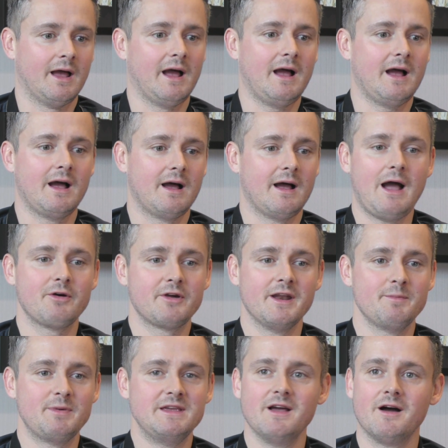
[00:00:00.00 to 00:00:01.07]
ah, how can
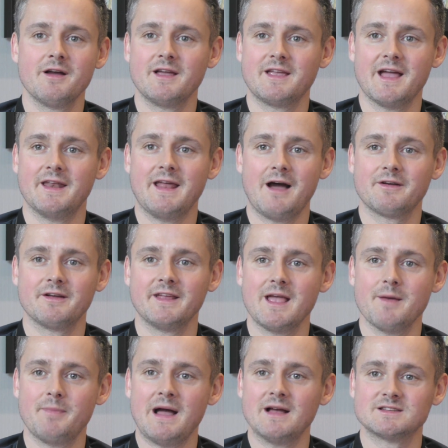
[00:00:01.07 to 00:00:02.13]
I be young again? How can I
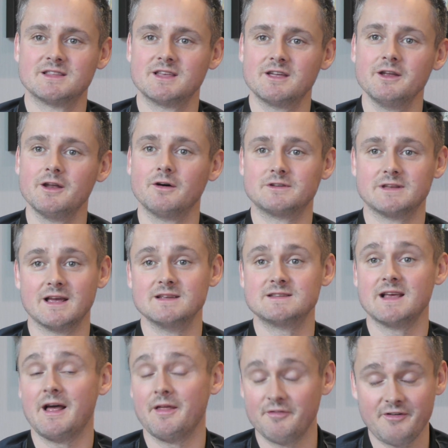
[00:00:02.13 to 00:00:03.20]
get back to the good old
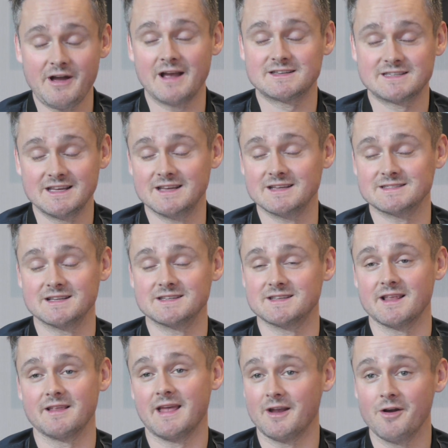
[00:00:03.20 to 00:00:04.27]
days? And the fact is, is
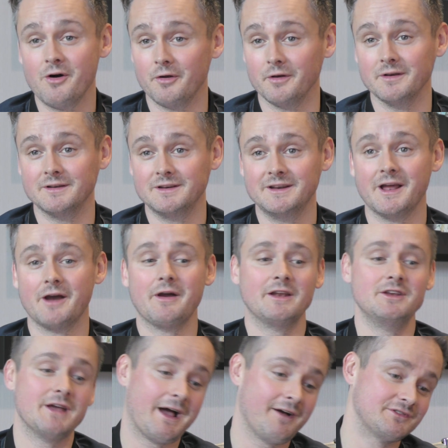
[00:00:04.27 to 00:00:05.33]
that they're gone, you know, sure.
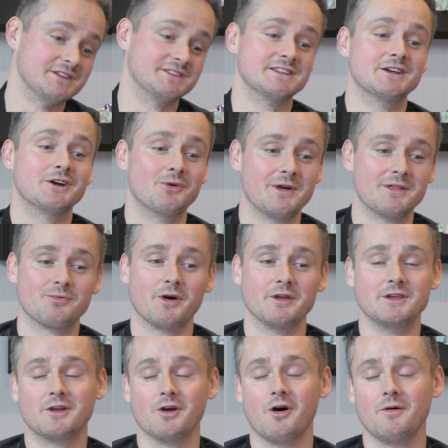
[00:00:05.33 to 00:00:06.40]
and you have to deal with what
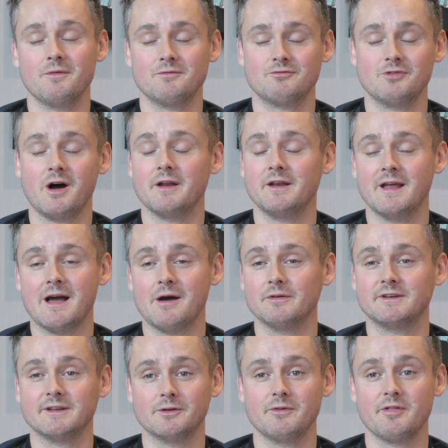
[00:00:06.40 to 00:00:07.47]
you got right now
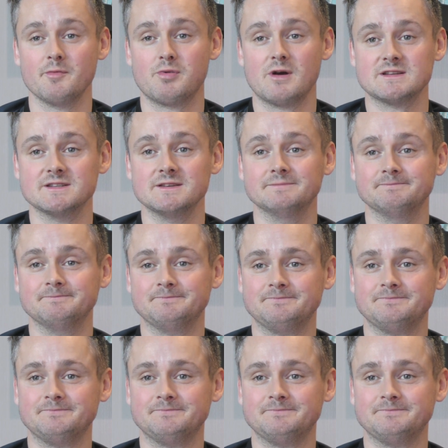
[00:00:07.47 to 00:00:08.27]
and deal with the present.